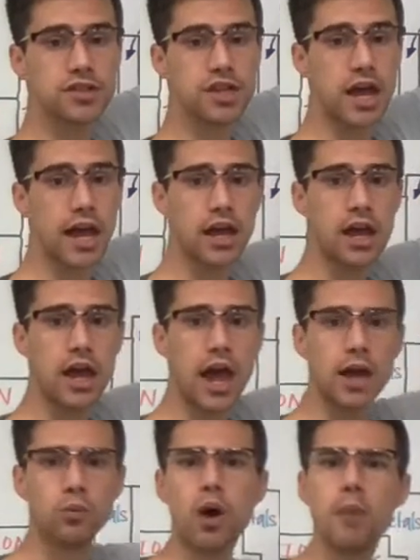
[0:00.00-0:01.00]
today,
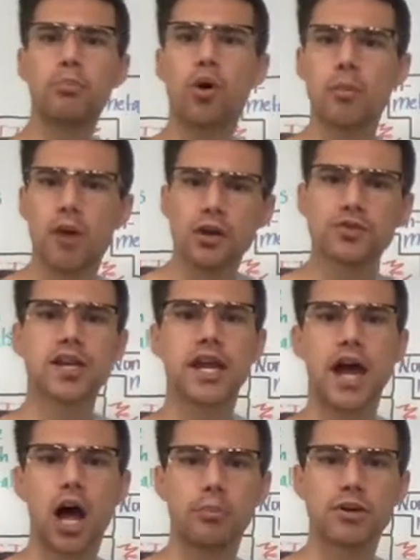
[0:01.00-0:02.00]
and what Bohr models can
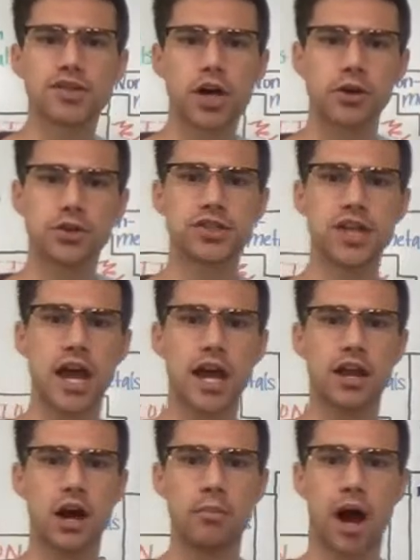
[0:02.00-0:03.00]
help us
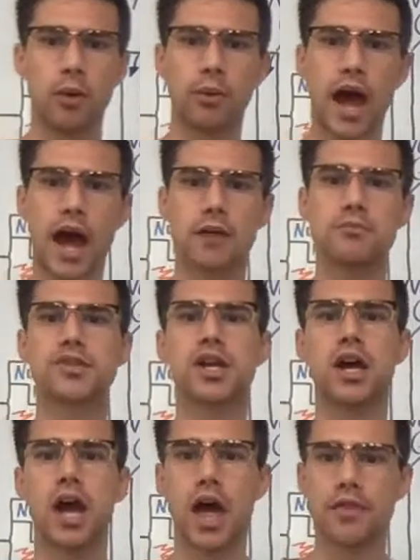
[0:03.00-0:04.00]
understand about
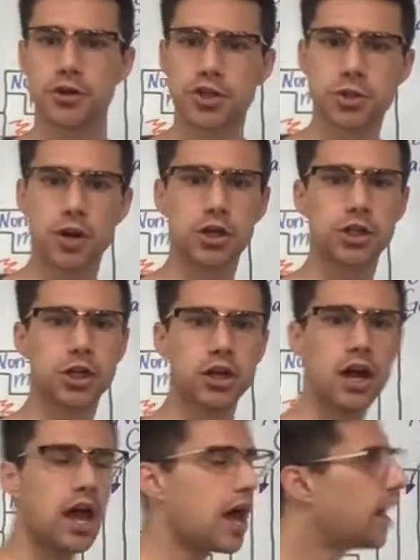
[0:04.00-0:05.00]
atoms and their
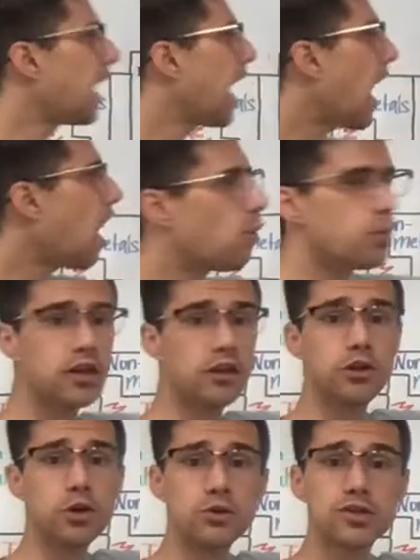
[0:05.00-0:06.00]
structure and how we
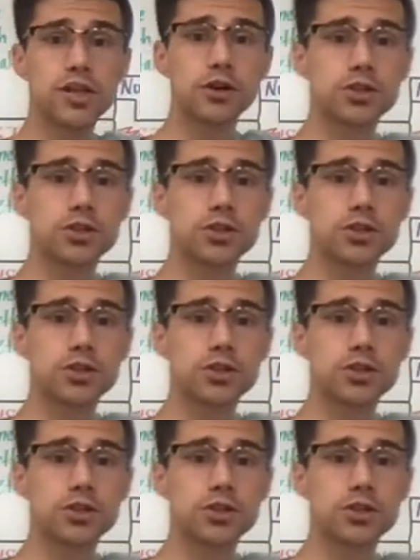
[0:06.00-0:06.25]
use their